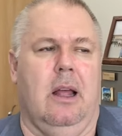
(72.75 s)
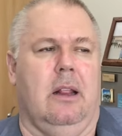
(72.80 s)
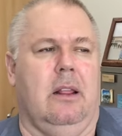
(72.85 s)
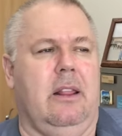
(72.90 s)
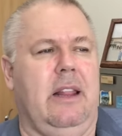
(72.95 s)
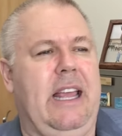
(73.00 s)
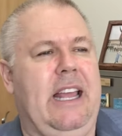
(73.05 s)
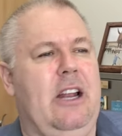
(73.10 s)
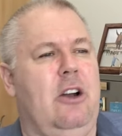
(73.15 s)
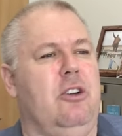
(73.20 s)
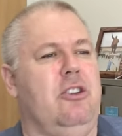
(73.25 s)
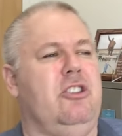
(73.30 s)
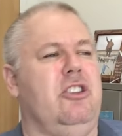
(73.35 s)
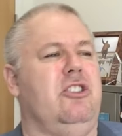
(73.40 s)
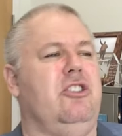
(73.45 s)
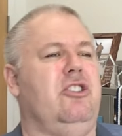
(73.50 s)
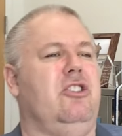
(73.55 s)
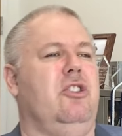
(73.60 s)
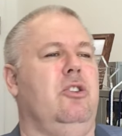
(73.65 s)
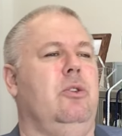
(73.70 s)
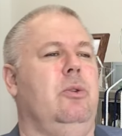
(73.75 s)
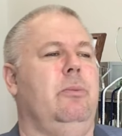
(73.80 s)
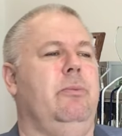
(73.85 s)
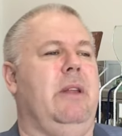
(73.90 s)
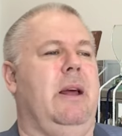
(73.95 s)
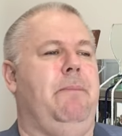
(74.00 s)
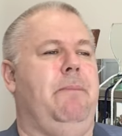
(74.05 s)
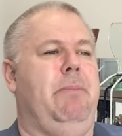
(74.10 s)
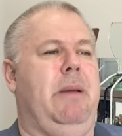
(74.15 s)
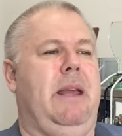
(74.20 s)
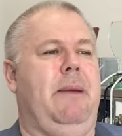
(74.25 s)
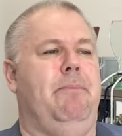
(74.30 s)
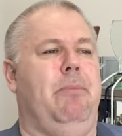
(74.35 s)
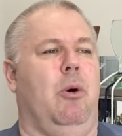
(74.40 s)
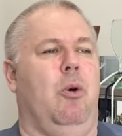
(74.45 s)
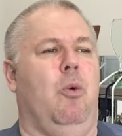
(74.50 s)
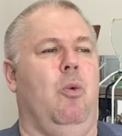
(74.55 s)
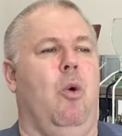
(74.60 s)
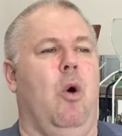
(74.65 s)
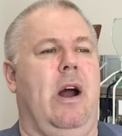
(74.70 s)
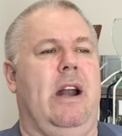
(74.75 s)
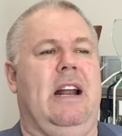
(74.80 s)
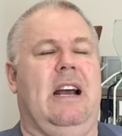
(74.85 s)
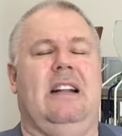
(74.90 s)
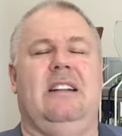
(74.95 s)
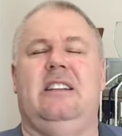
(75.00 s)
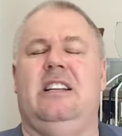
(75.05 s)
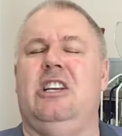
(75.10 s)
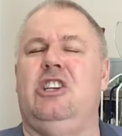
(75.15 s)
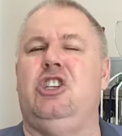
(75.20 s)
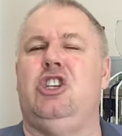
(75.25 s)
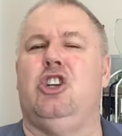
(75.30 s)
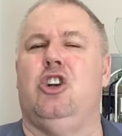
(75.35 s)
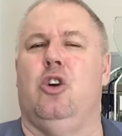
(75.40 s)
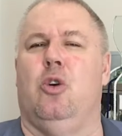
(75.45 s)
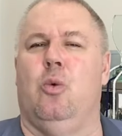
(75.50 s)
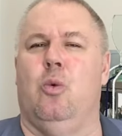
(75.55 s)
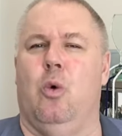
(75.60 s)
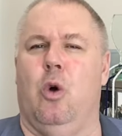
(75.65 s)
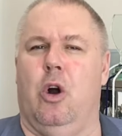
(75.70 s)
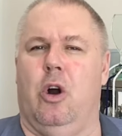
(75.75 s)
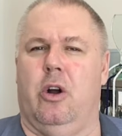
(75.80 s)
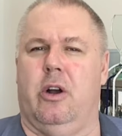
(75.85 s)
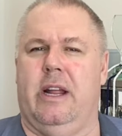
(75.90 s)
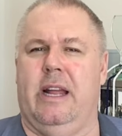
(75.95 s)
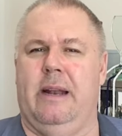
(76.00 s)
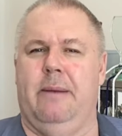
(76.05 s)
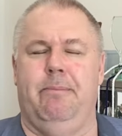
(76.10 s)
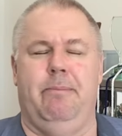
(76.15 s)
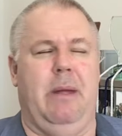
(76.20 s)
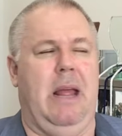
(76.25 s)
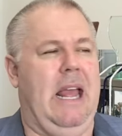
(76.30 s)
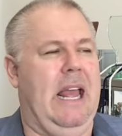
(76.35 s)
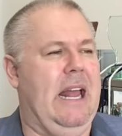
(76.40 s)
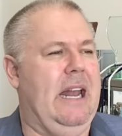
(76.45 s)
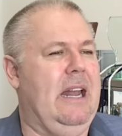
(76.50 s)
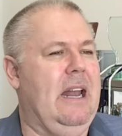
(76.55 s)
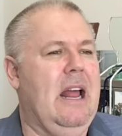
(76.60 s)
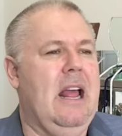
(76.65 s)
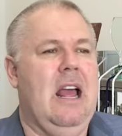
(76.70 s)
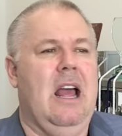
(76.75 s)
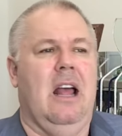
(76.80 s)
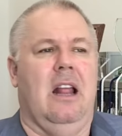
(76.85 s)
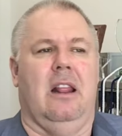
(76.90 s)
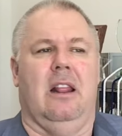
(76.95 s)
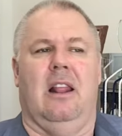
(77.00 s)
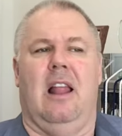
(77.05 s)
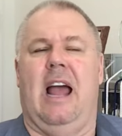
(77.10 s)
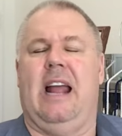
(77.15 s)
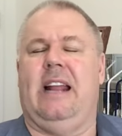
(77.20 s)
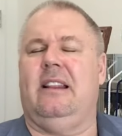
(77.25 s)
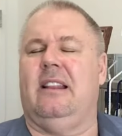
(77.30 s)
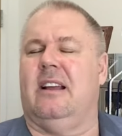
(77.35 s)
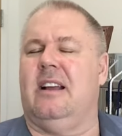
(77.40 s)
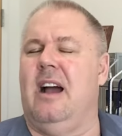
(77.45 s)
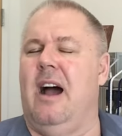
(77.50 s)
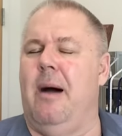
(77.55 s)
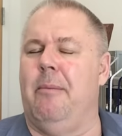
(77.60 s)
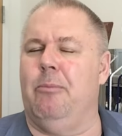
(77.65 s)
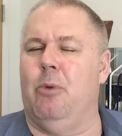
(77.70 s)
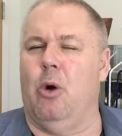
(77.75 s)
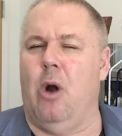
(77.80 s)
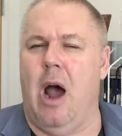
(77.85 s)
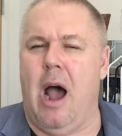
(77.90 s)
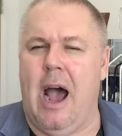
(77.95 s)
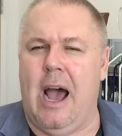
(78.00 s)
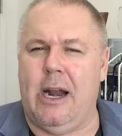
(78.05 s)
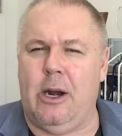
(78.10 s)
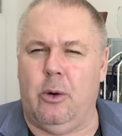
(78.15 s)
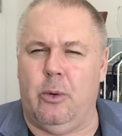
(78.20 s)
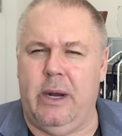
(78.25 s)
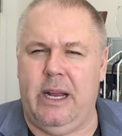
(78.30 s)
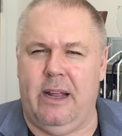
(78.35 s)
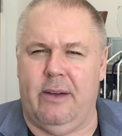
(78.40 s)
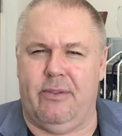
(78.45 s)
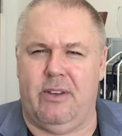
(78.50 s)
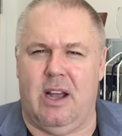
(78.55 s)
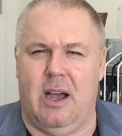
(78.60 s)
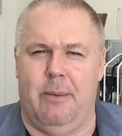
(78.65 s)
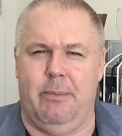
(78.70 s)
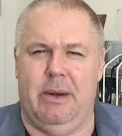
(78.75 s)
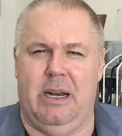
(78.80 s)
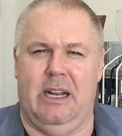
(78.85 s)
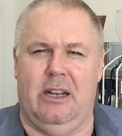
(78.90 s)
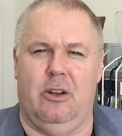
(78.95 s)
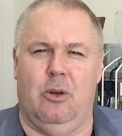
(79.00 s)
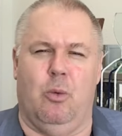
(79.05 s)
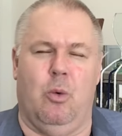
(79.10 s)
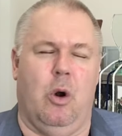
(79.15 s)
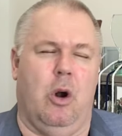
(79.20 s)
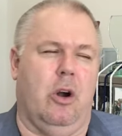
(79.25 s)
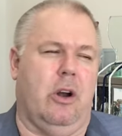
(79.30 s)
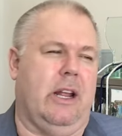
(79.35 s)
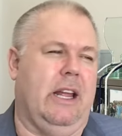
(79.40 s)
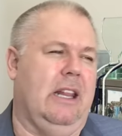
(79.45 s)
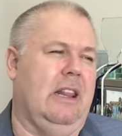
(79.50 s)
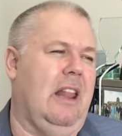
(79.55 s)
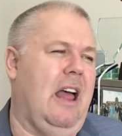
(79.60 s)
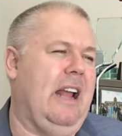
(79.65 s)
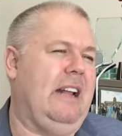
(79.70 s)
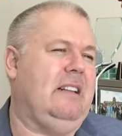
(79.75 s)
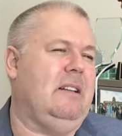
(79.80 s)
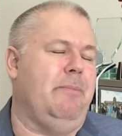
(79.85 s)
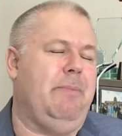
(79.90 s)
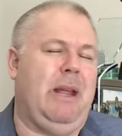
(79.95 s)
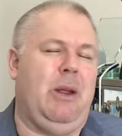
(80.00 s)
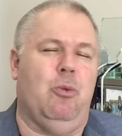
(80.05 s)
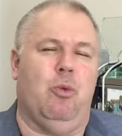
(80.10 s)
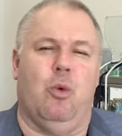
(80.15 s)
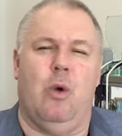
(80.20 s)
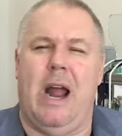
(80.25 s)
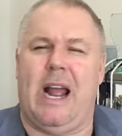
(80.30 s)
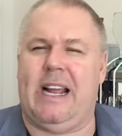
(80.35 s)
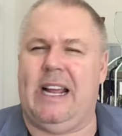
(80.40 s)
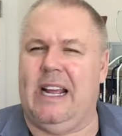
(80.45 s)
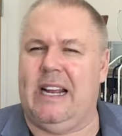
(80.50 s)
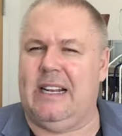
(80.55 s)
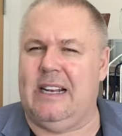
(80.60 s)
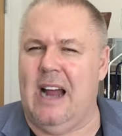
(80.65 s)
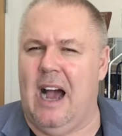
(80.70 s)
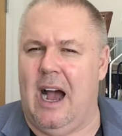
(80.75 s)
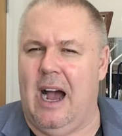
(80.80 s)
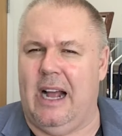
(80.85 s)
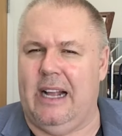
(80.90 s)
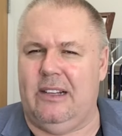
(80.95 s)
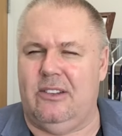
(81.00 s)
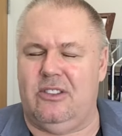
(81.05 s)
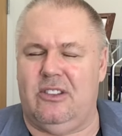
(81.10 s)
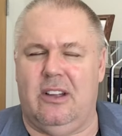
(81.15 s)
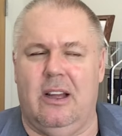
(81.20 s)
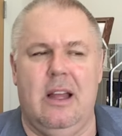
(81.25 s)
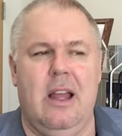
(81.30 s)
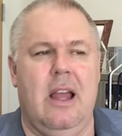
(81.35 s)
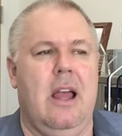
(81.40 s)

Leaders assume that people want additional work and, and like the camaraderie of coming into work and like to be recognized.